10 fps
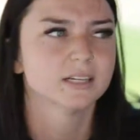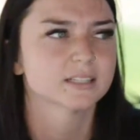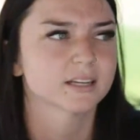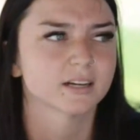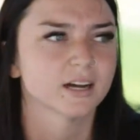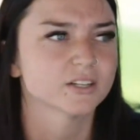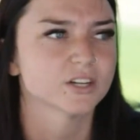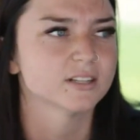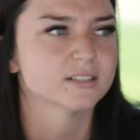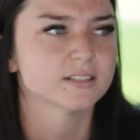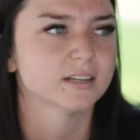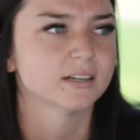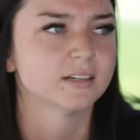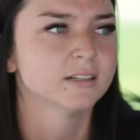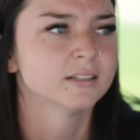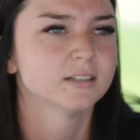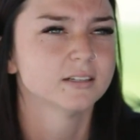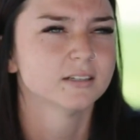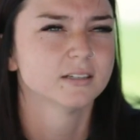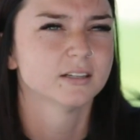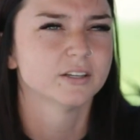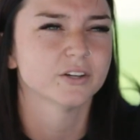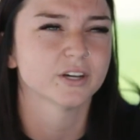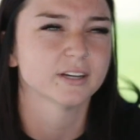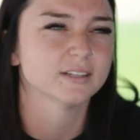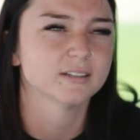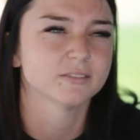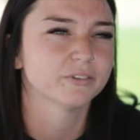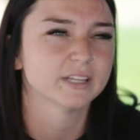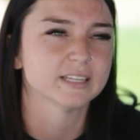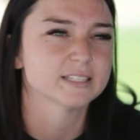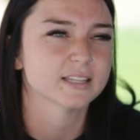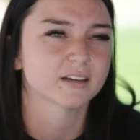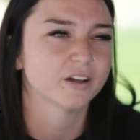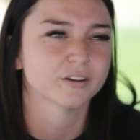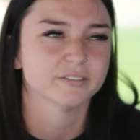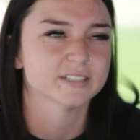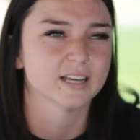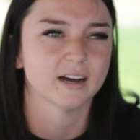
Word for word: his concussions and he couldn't really see the color of his